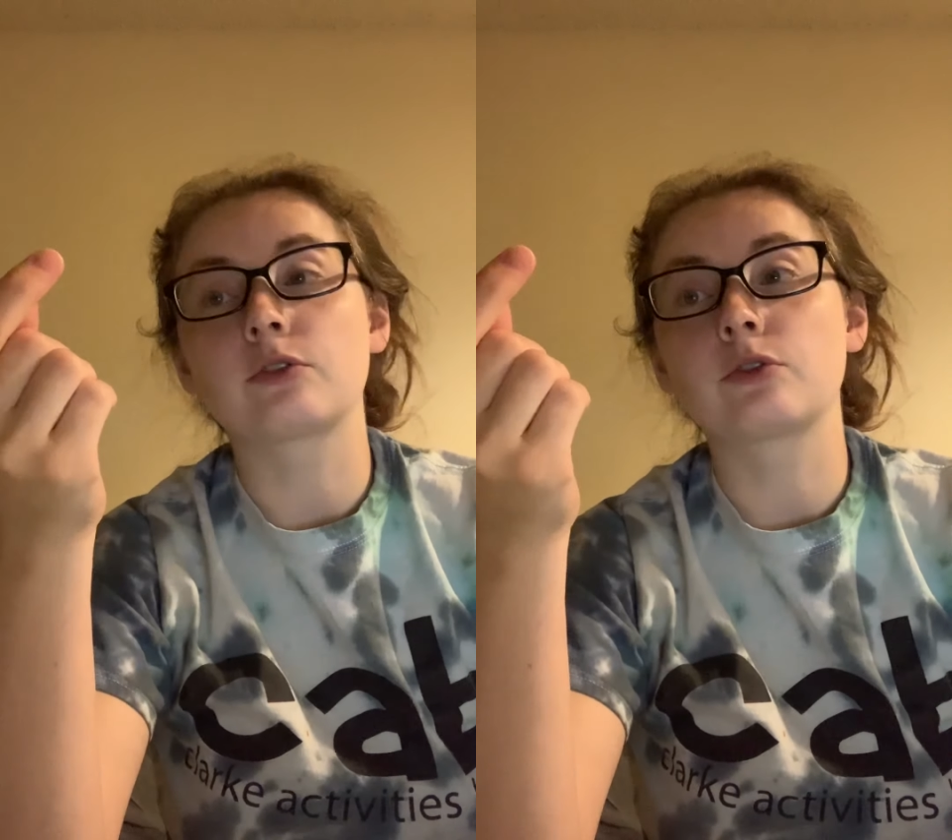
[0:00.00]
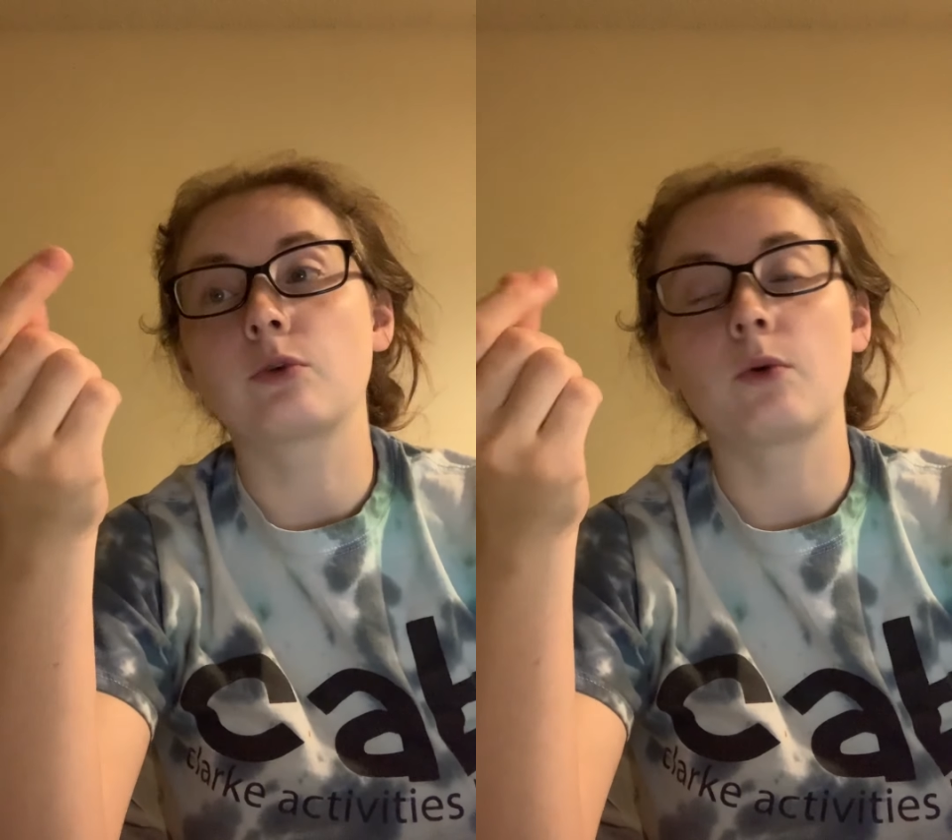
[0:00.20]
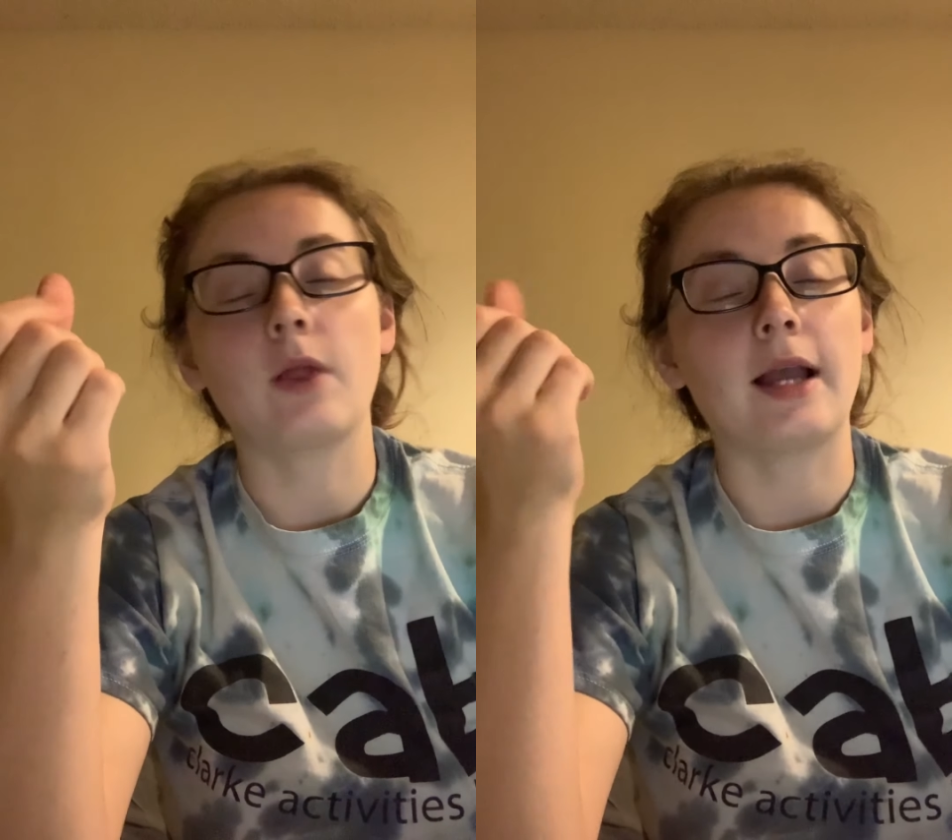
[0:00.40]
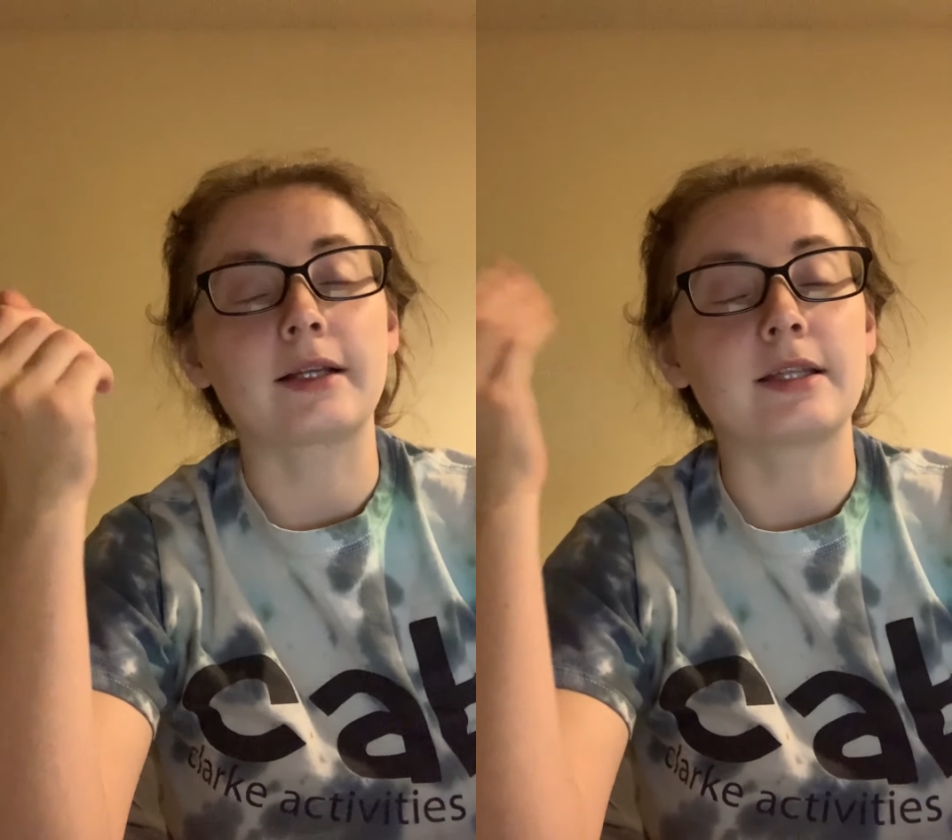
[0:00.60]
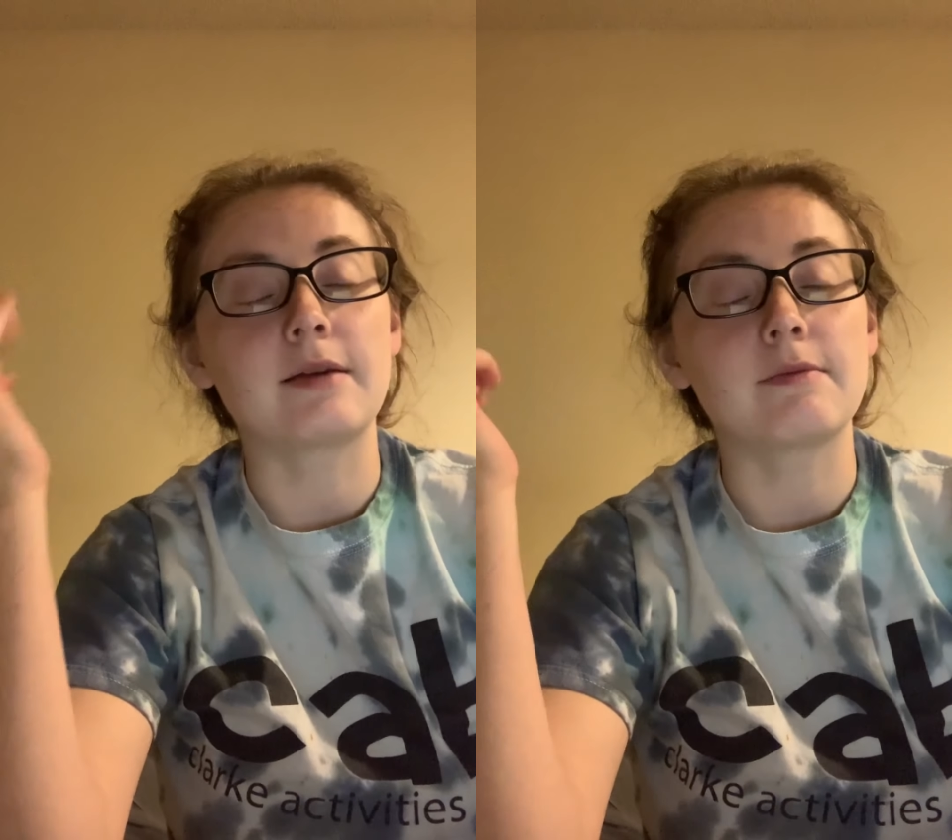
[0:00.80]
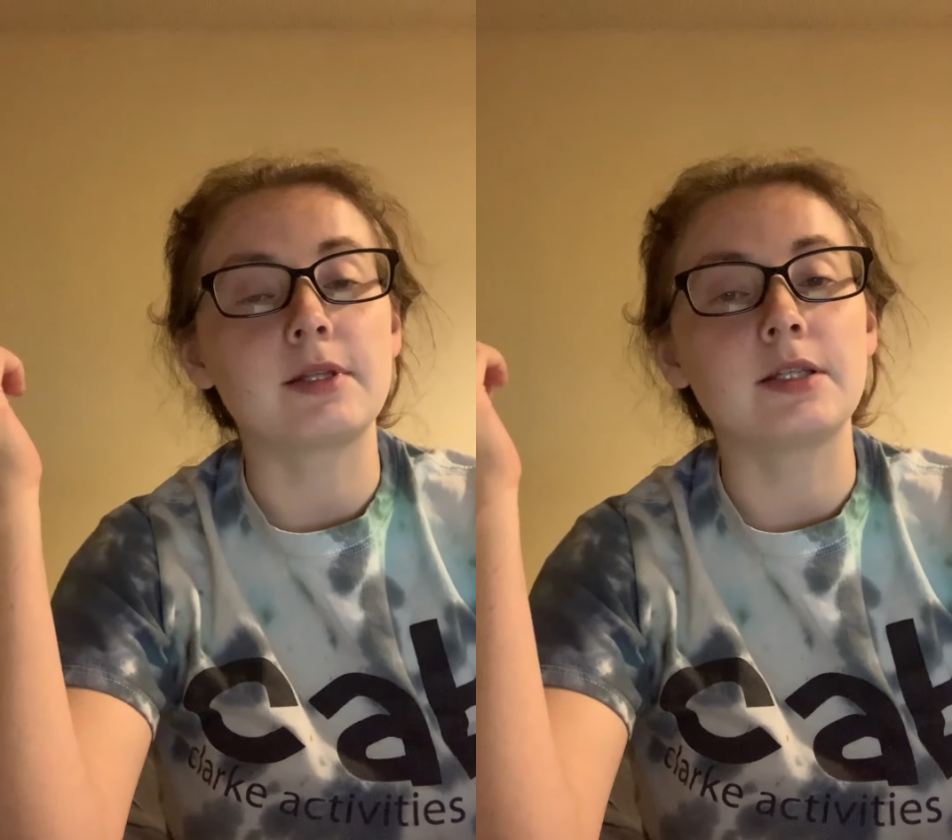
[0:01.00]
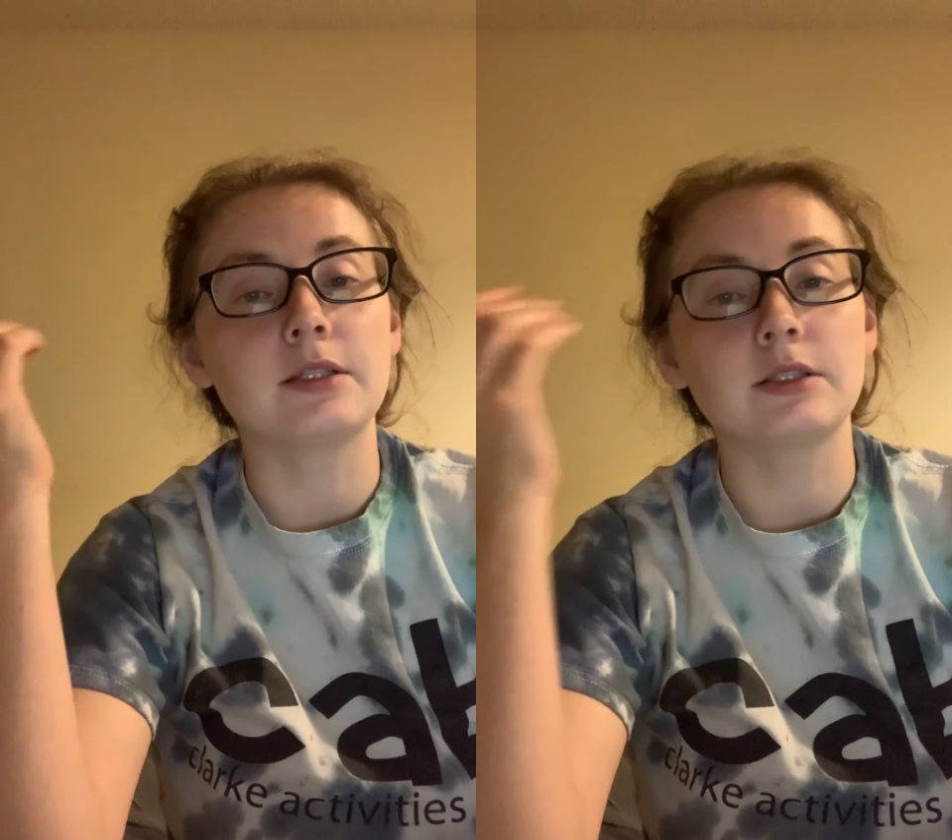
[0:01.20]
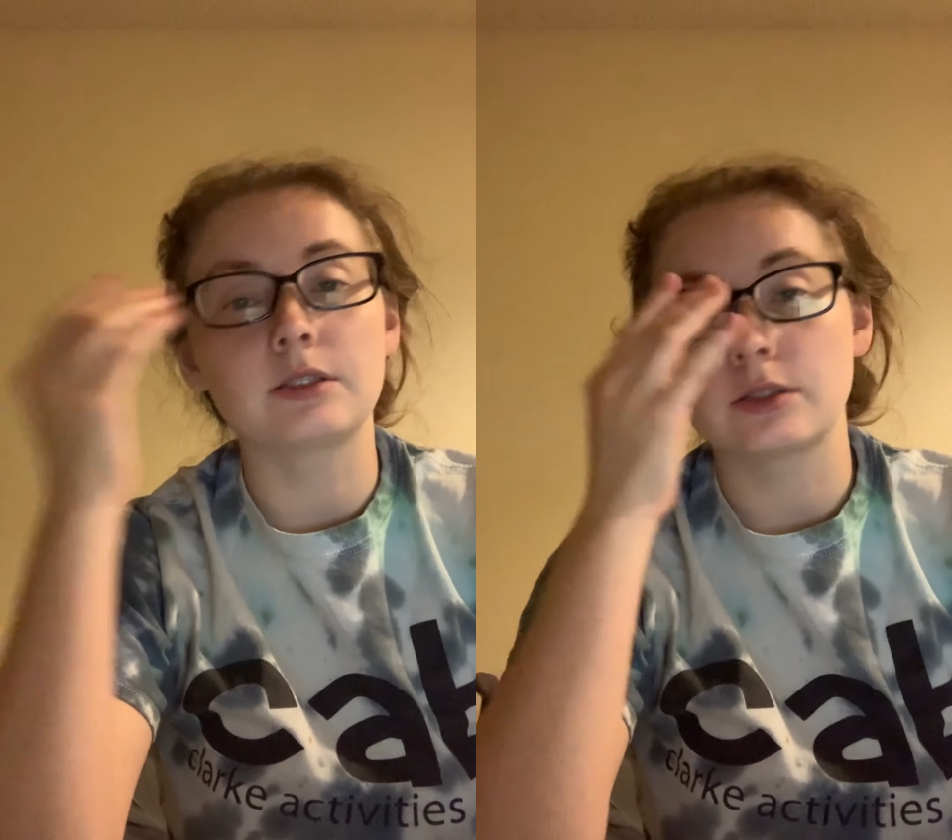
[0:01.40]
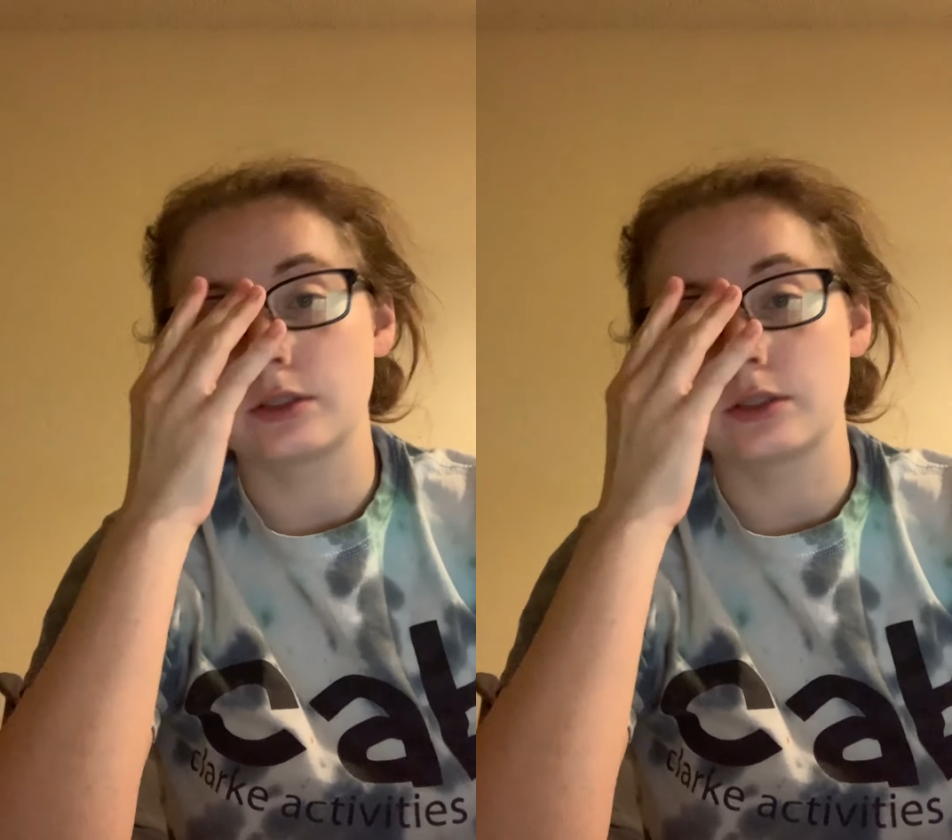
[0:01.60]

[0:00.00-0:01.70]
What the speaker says: school activities